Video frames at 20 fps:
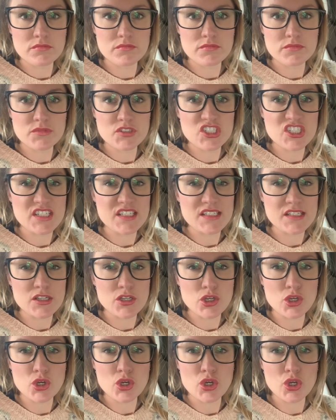She's
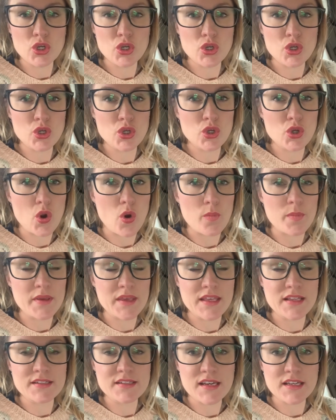a
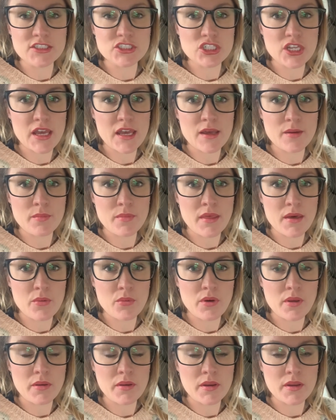gobby dash cam,
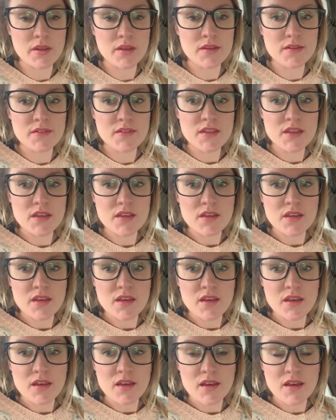that one.
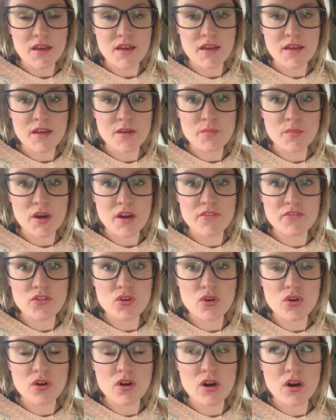I've
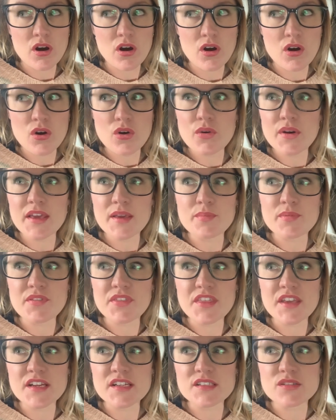got a whole heap of
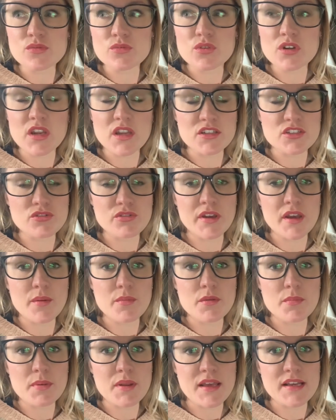things all cluttering up
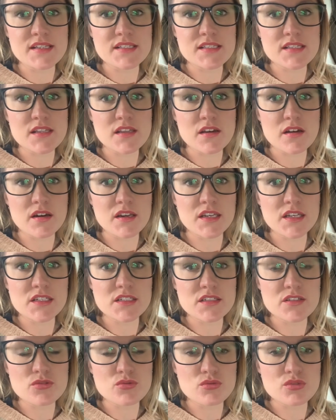the place that I need
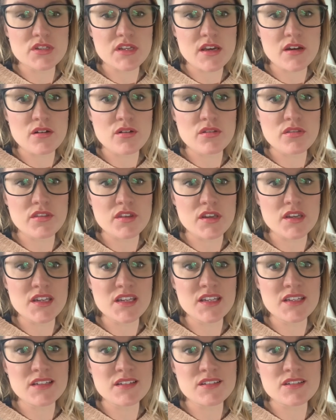to sort out that
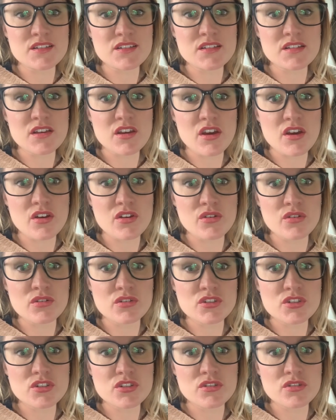need to go
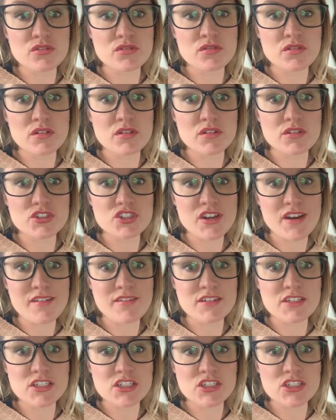to a charity